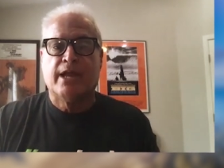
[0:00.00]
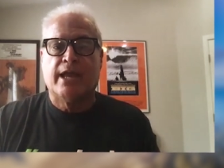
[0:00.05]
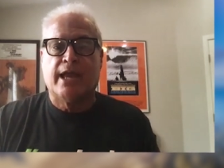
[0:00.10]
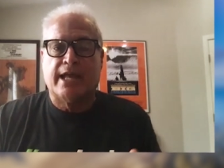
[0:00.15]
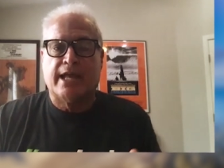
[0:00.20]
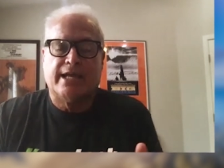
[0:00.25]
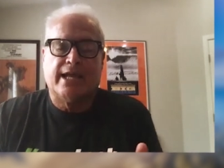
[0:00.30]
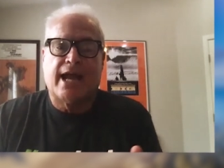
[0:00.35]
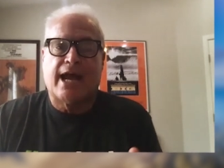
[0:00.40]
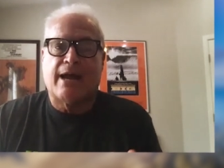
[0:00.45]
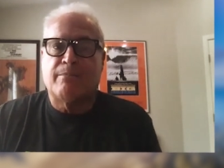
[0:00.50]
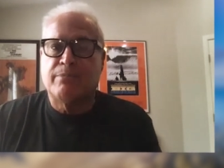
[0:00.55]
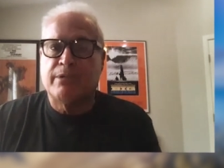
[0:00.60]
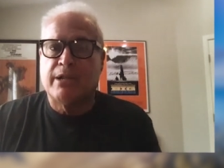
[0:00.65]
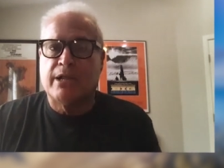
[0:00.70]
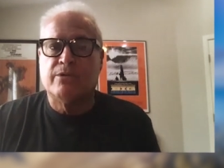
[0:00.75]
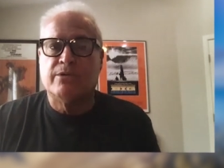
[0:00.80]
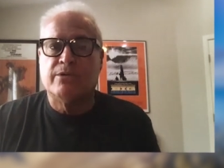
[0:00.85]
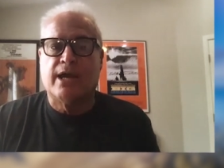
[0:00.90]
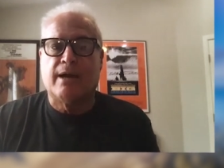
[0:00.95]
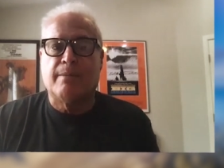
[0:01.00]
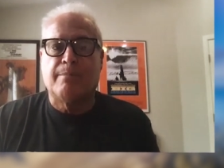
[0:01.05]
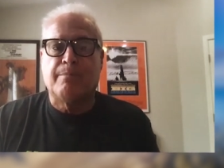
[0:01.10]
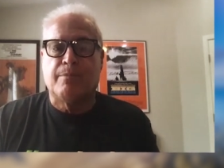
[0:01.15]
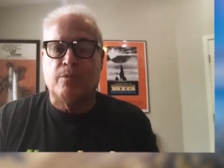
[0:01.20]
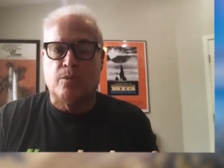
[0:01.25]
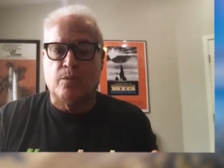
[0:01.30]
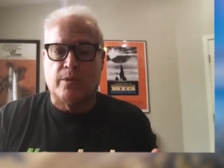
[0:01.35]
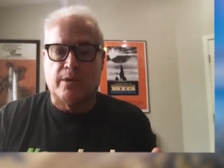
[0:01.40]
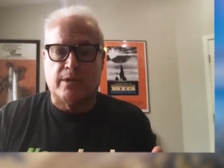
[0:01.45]
and he got blown up.
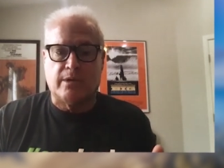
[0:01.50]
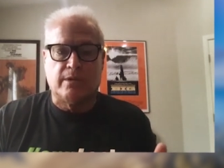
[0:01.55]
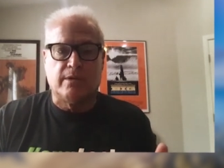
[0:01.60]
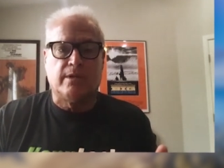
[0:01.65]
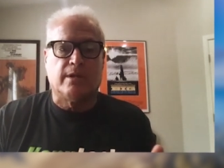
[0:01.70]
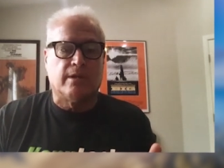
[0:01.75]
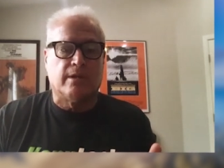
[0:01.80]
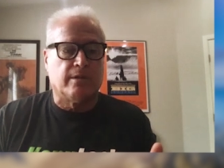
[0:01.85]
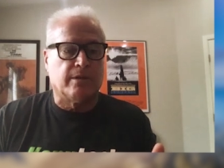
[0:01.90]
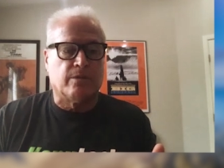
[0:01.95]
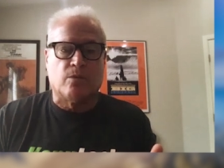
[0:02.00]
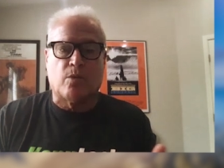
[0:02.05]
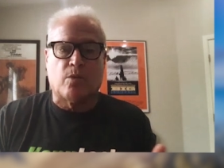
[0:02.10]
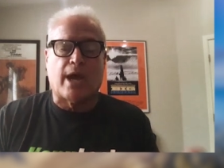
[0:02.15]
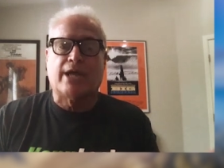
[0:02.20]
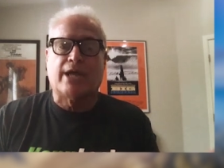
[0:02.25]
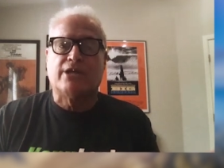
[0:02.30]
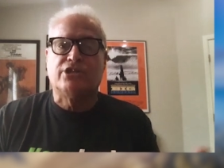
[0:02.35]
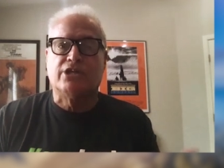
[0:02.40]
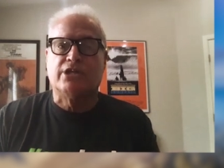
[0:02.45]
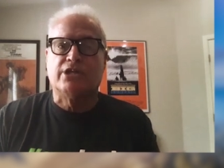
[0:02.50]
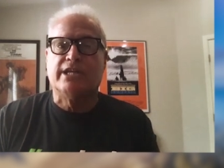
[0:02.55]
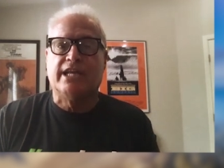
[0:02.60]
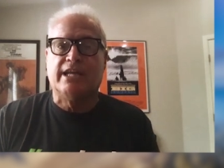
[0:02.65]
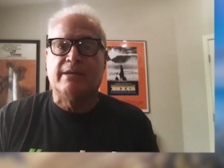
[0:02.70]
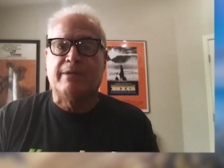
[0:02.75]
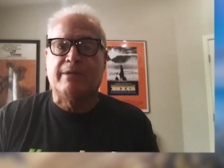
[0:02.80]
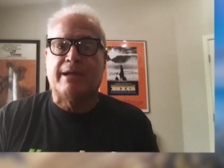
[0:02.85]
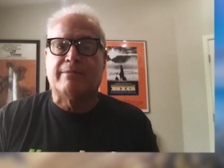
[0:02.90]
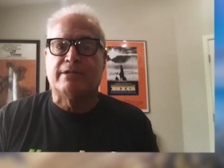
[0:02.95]
Well, why shouldn't he
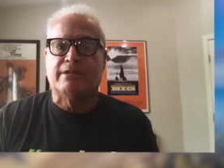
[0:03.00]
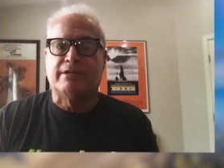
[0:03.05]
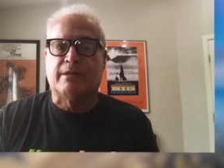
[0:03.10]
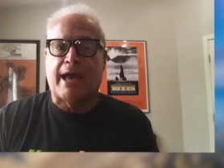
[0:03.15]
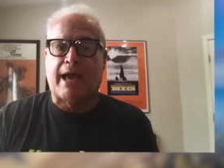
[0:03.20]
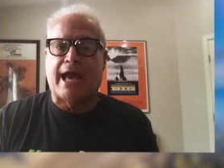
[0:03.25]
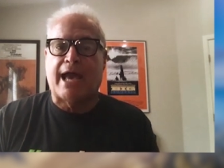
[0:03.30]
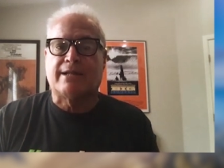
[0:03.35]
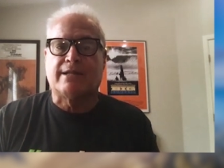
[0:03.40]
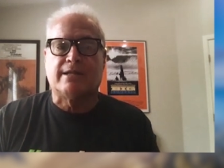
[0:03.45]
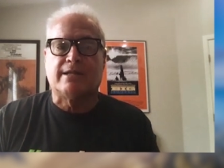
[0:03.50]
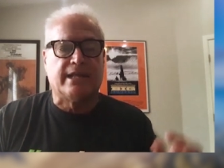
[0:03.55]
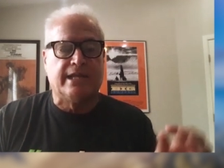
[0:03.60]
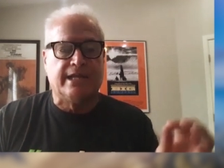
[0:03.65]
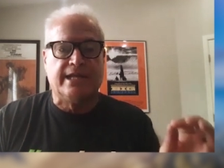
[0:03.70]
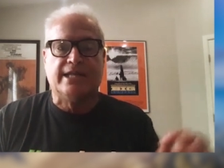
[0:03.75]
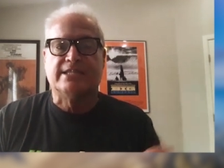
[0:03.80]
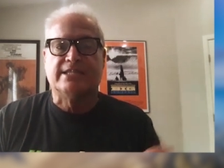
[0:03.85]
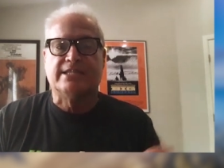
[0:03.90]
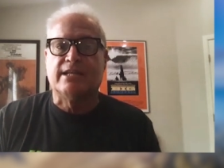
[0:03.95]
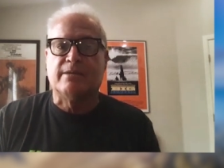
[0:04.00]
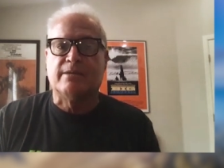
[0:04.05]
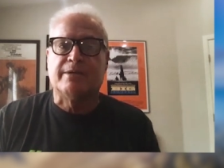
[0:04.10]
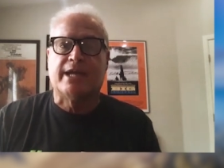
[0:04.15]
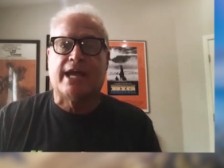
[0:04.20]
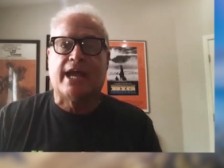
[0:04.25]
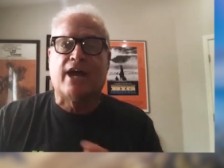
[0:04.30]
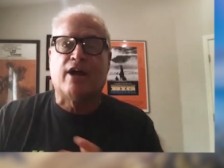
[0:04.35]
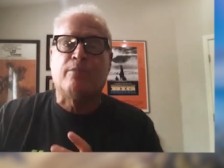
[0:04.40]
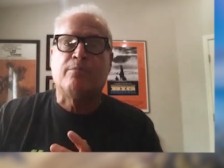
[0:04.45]
be able to paddle? He needs a little bit
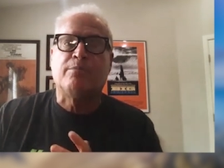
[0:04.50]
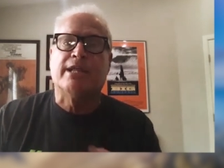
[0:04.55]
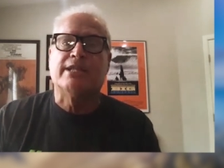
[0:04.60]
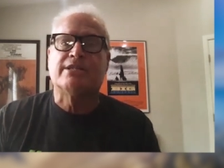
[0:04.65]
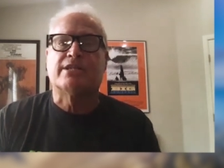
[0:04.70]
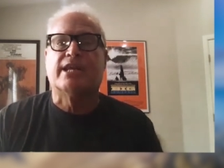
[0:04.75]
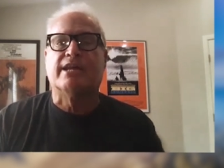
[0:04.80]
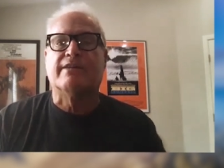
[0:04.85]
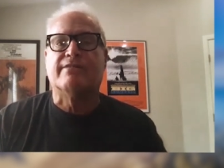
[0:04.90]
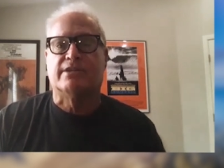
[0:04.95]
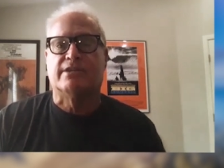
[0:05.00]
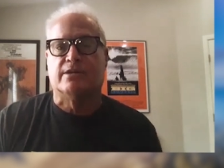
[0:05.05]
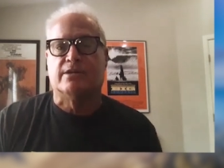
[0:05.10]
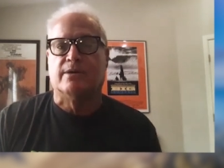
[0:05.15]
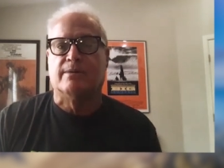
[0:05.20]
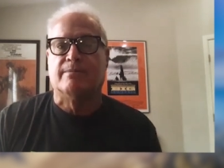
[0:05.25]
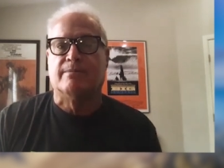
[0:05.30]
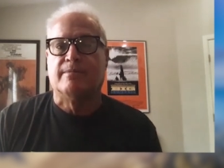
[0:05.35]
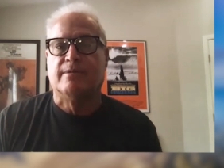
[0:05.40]
of help. Let's give it to him.